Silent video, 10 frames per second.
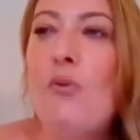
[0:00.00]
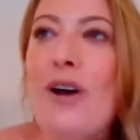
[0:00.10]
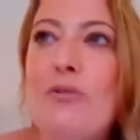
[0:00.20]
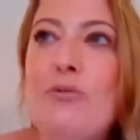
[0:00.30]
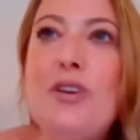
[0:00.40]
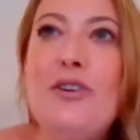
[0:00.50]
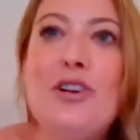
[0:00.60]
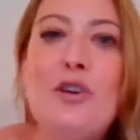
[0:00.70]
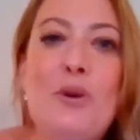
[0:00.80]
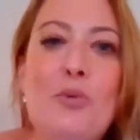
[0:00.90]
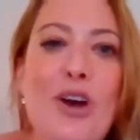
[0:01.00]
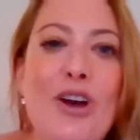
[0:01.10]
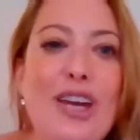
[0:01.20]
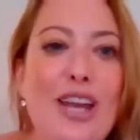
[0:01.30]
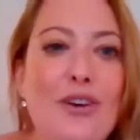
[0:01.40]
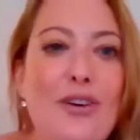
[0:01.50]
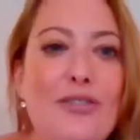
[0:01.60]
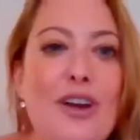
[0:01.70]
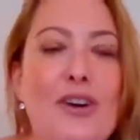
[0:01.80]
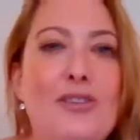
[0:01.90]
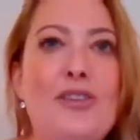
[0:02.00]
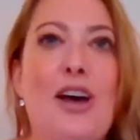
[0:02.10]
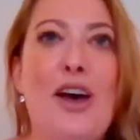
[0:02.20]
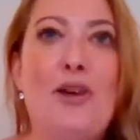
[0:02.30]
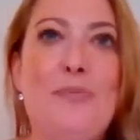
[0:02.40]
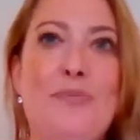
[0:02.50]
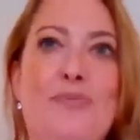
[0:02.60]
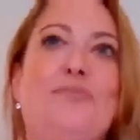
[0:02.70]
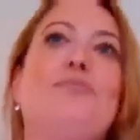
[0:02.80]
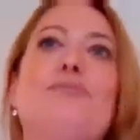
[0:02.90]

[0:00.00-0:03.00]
we're also going to be working on I'm